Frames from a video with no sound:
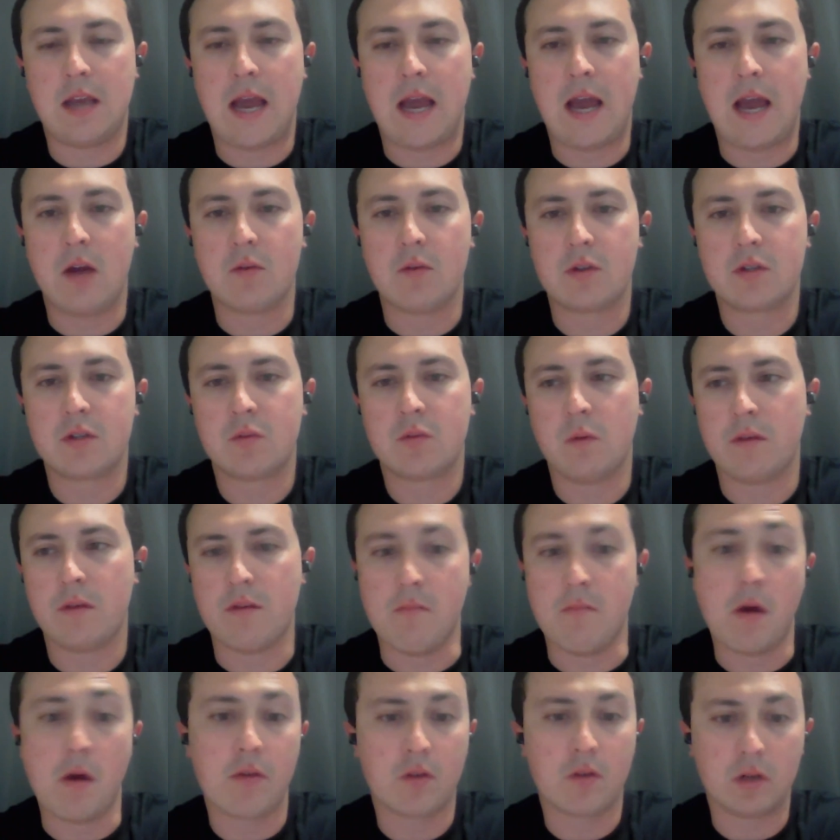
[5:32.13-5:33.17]
house with
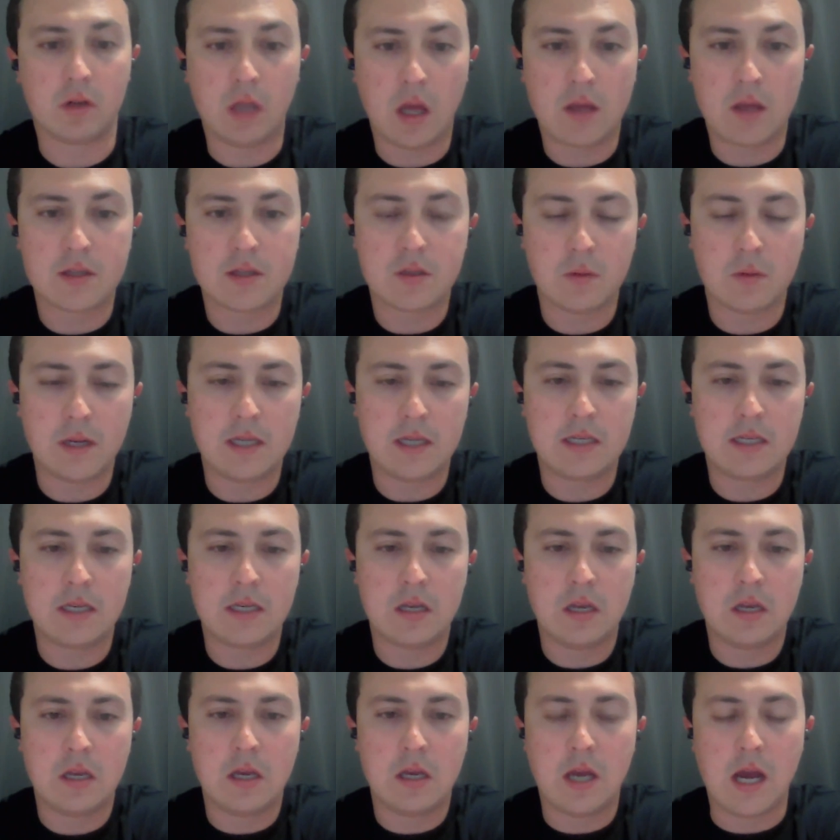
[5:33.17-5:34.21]
a mother-in-law suite.
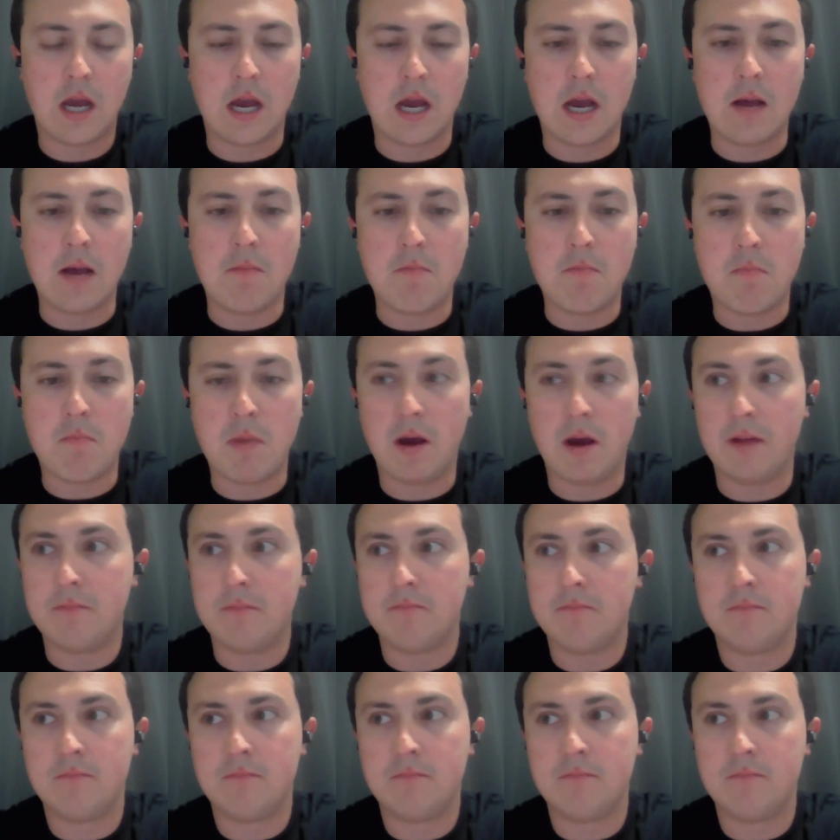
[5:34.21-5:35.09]
But